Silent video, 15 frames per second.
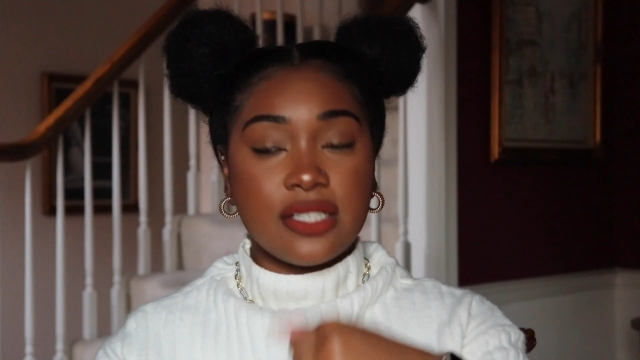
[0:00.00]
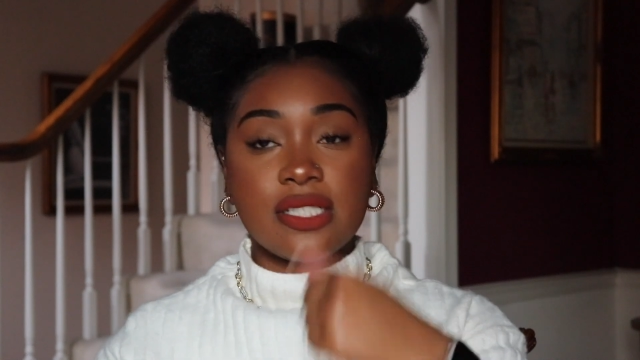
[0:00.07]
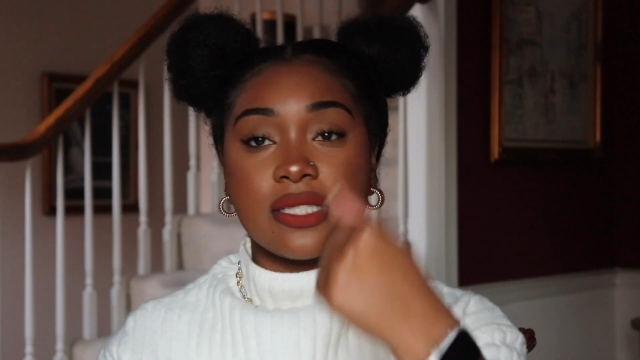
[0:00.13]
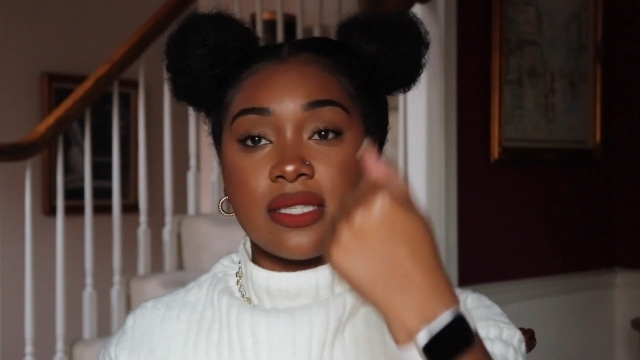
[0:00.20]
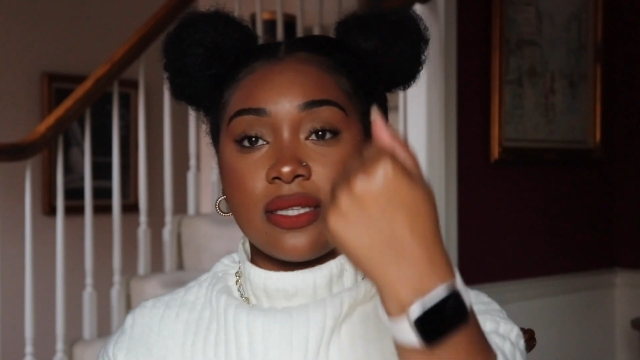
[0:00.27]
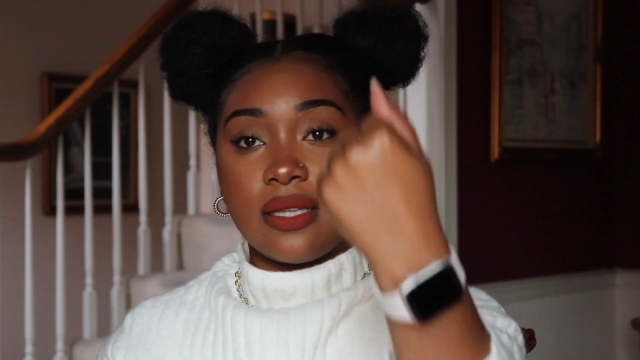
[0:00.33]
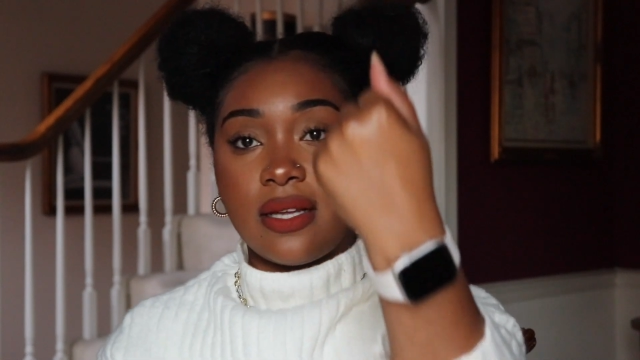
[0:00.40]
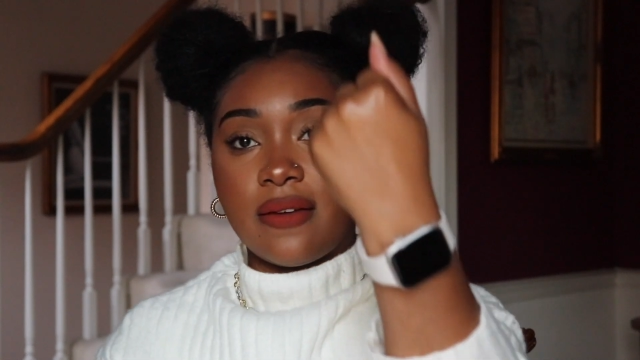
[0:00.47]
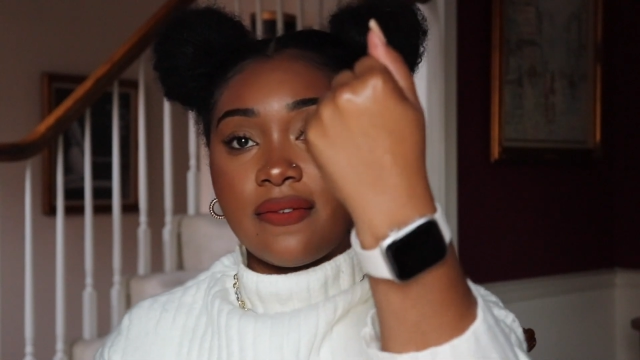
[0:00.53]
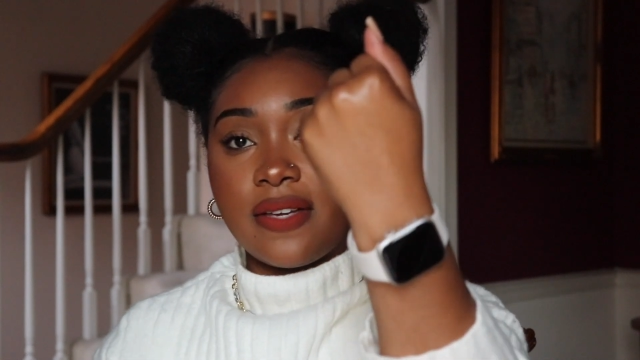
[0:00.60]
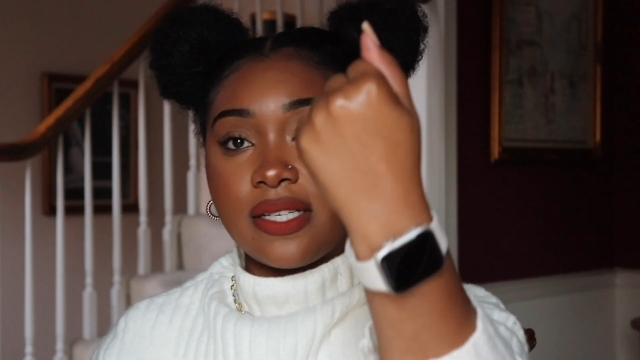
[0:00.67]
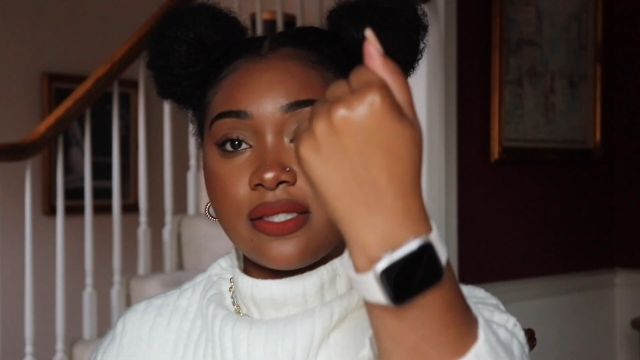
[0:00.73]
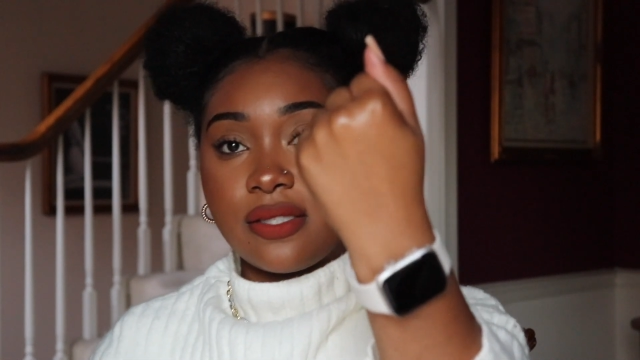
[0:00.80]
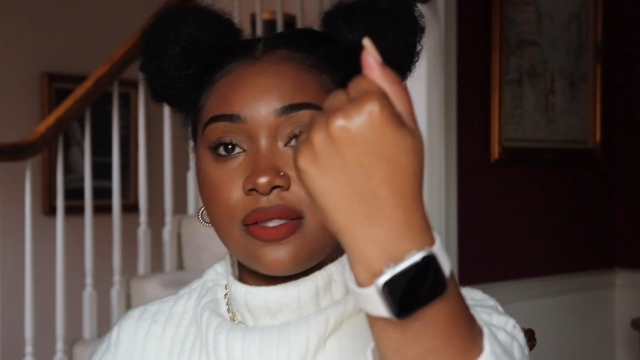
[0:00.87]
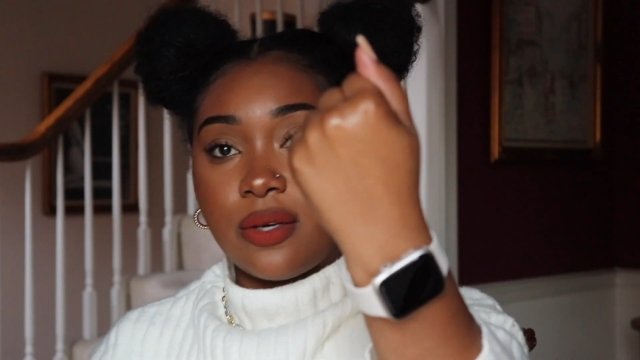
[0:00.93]
just love
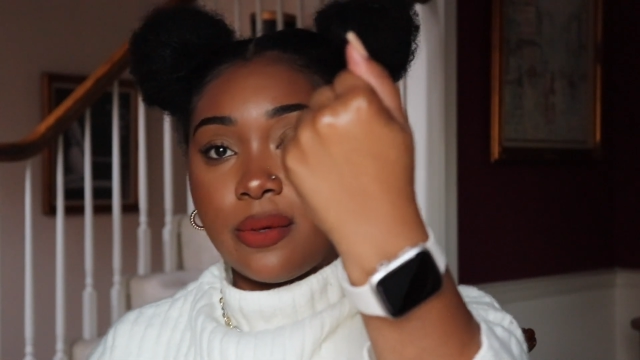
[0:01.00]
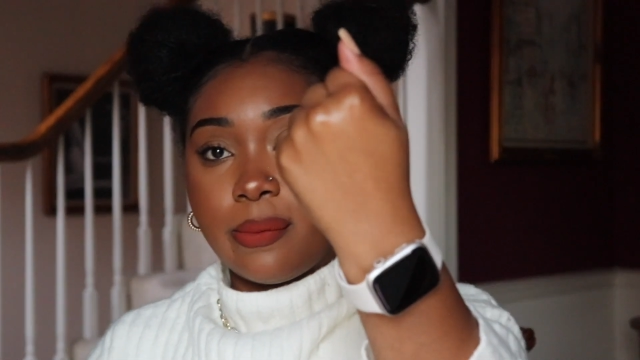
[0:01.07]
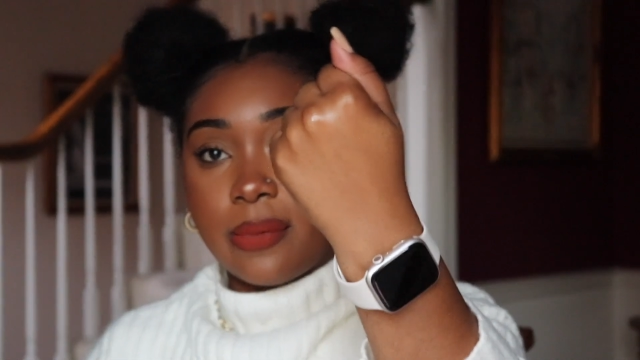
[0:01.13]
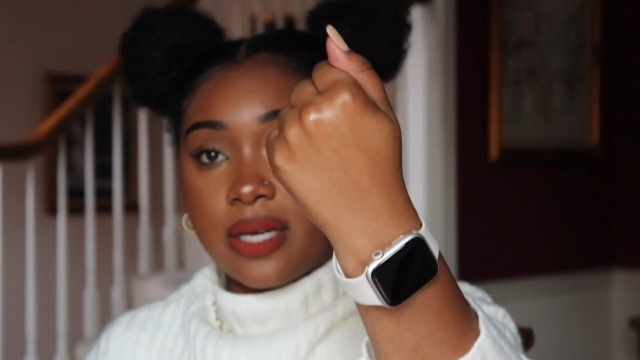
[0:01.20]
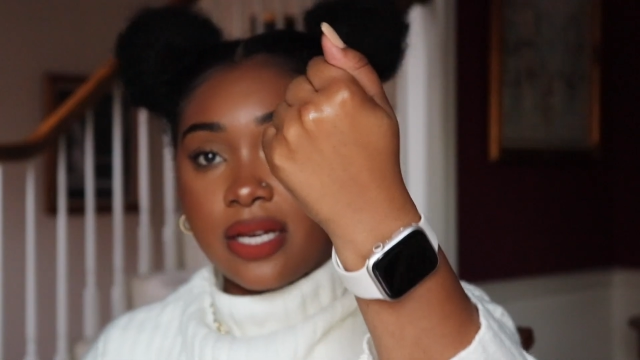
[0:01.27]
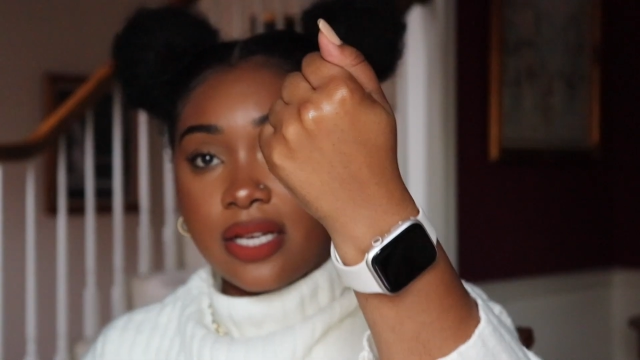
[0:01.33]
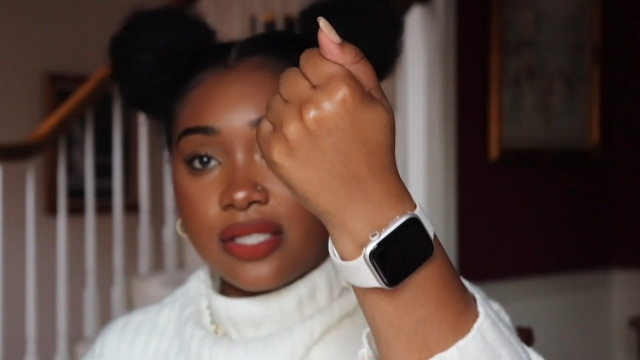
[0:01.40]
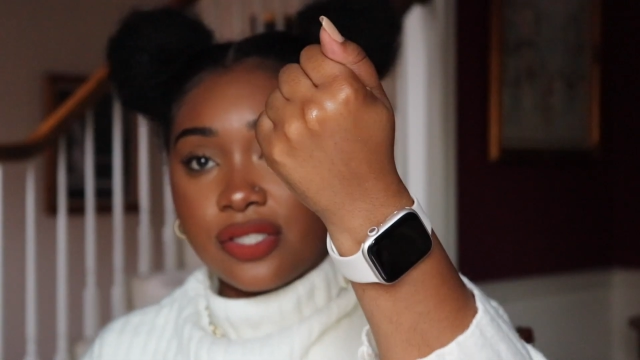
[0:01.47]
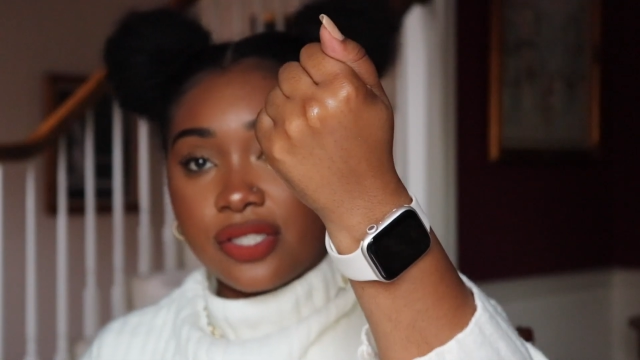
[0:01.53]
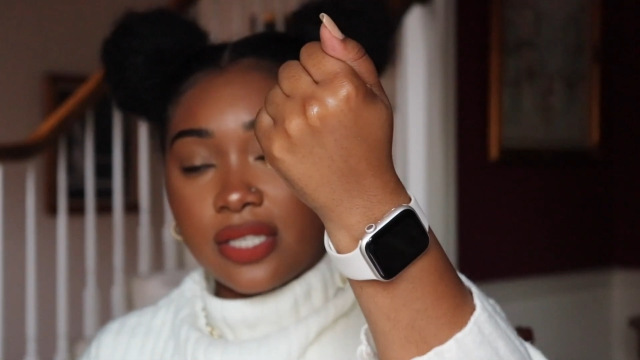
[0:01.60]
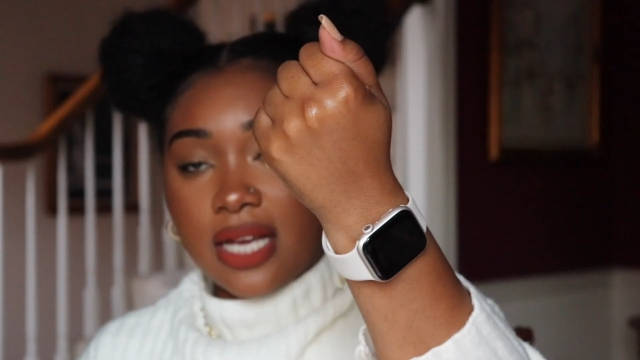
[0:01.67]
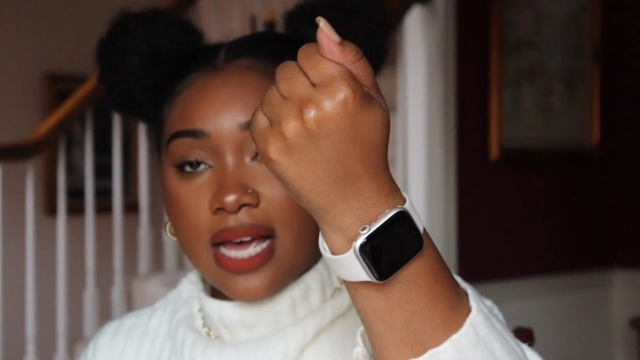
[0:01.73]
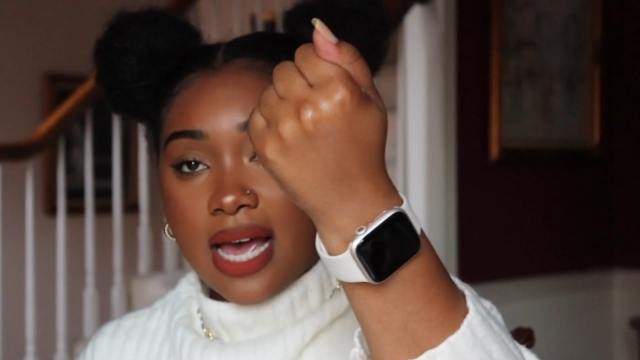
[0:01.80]
it so much.